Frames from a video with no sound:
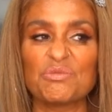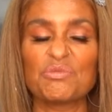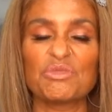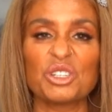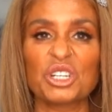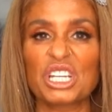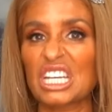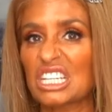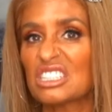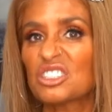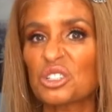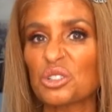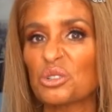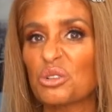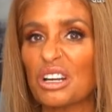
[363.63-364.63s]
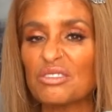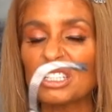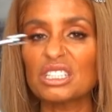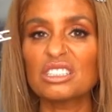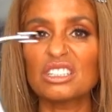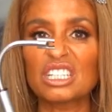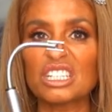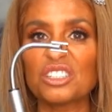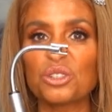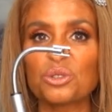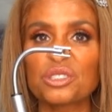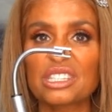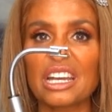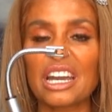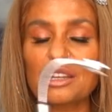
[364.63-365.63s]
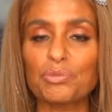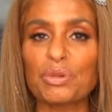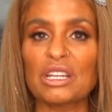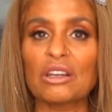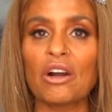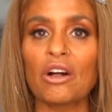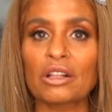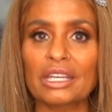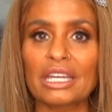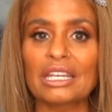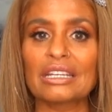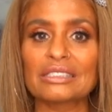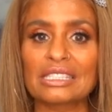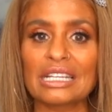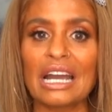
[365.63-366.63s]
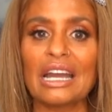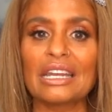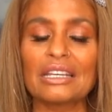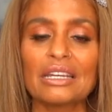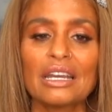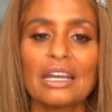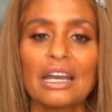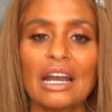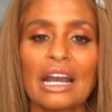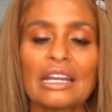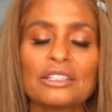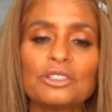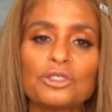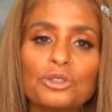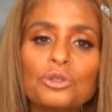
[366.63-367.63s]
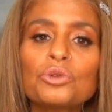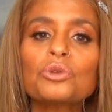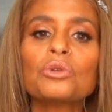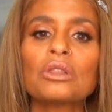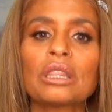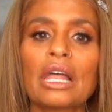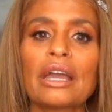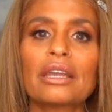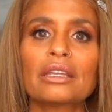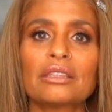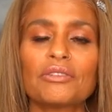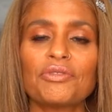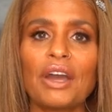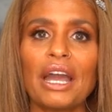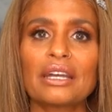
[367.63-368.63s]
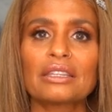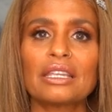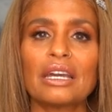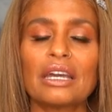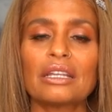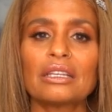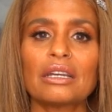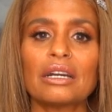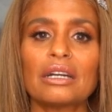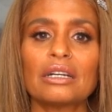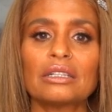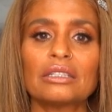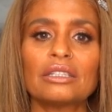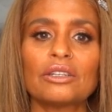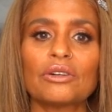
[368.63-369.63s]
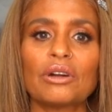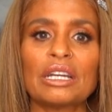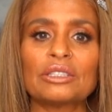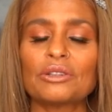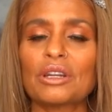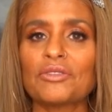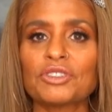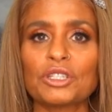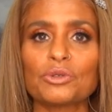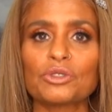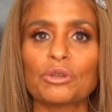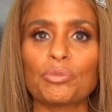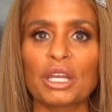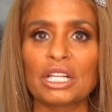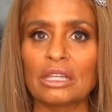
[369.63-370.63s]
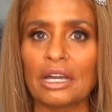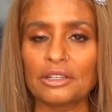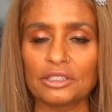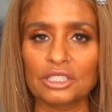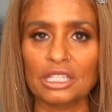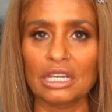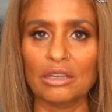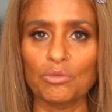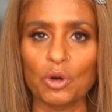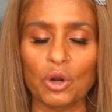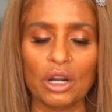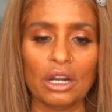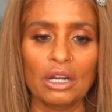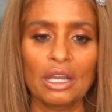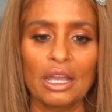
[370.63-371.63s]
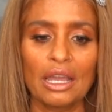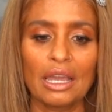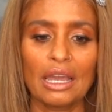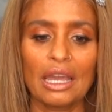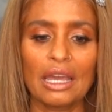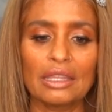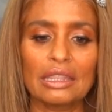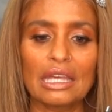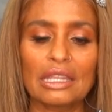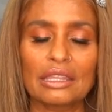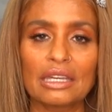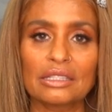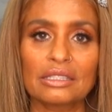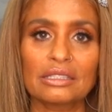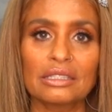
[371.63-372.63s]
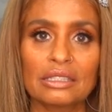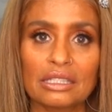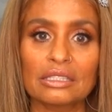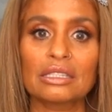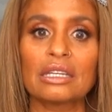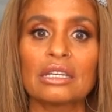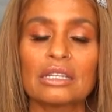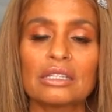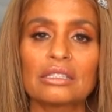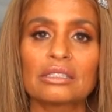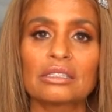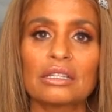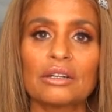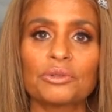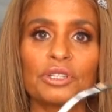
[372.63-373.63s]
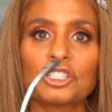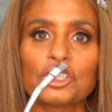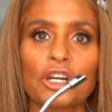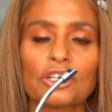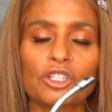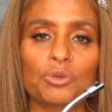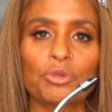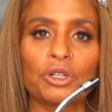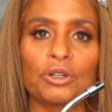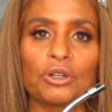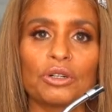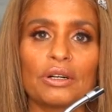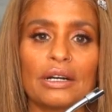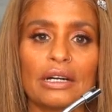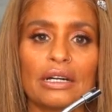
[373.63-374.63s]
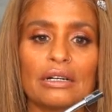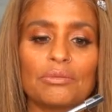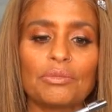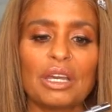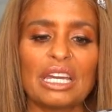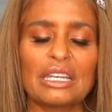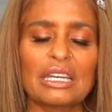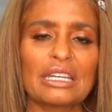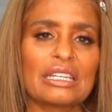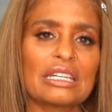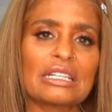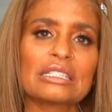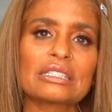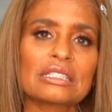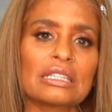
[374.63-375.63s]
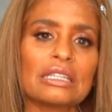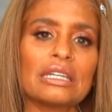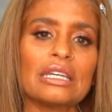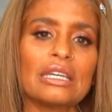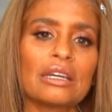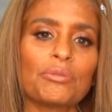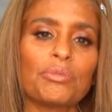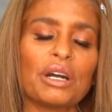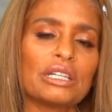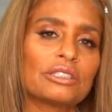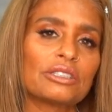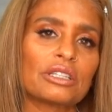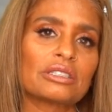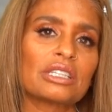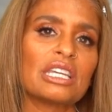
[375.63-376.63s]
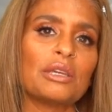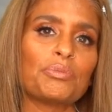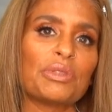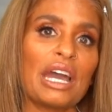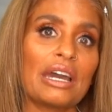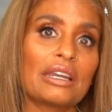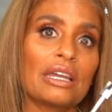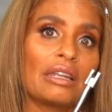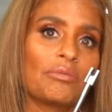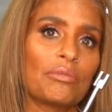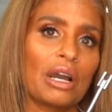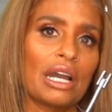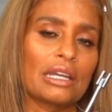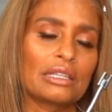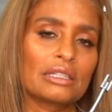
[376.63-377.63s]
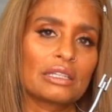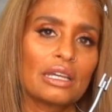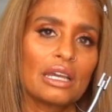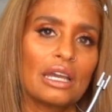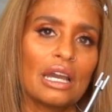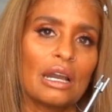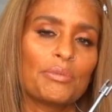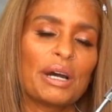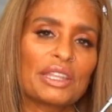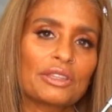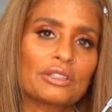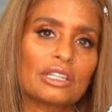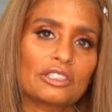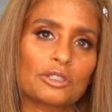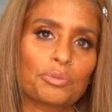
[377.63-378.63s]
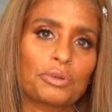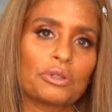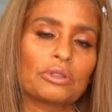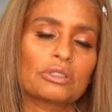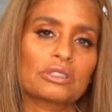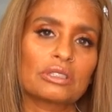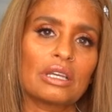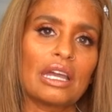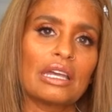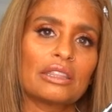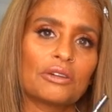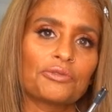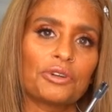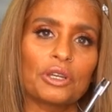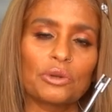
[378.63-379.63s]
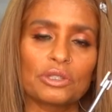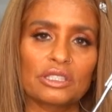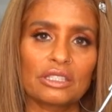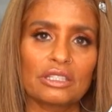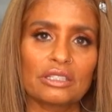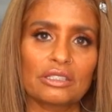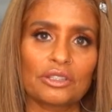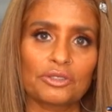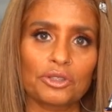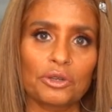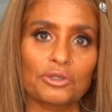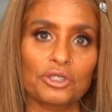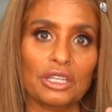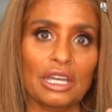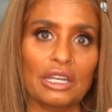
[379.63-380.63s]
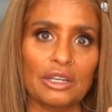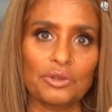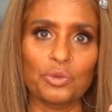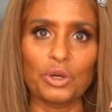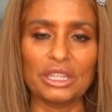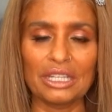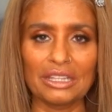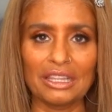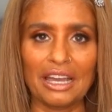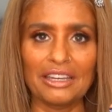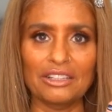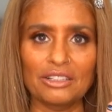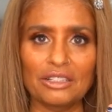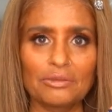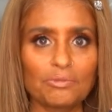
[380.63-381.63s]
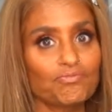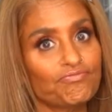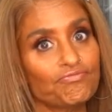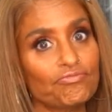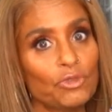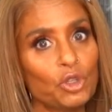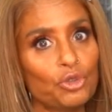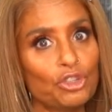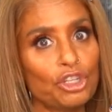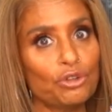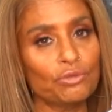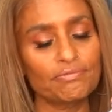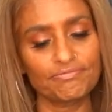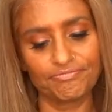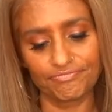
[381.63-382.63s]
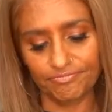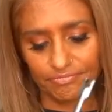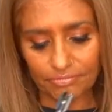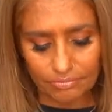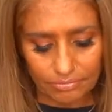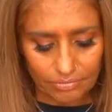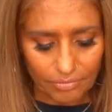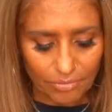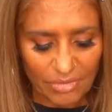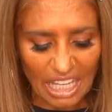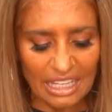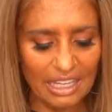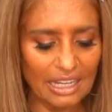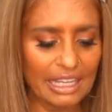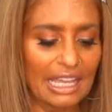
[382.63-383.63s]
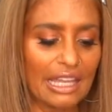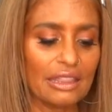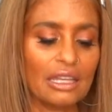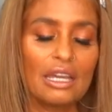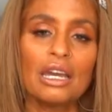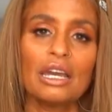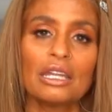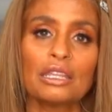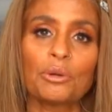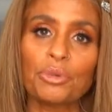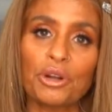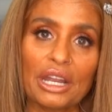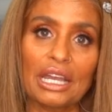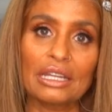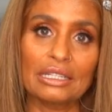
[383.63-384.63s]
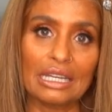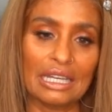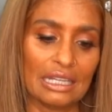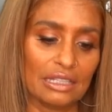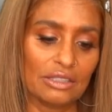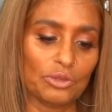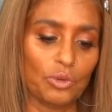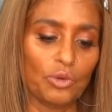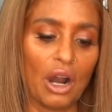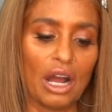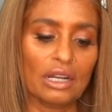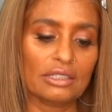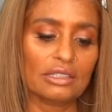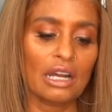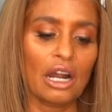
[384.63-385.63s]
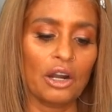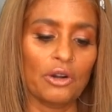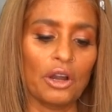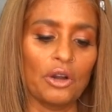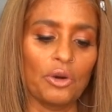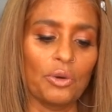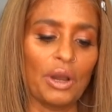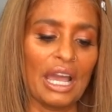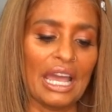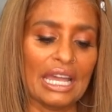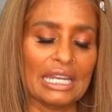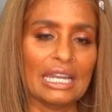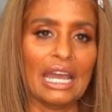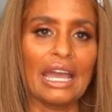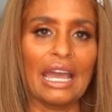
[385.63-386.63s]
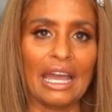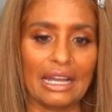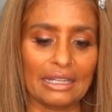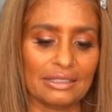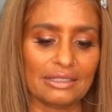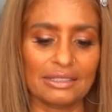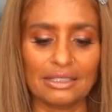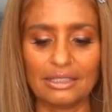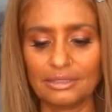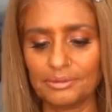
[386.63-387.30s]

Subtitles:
your kids or whoever, you can use that. But all kidding aside, I do like the fact that I don't have to use the big lighters anymore, and that this is rechargeable, and it is sleek. But just keep that in mind about the decibels and the frequencies associated with the lighter. Who knew? And again, the brand is Ronx, Ronx.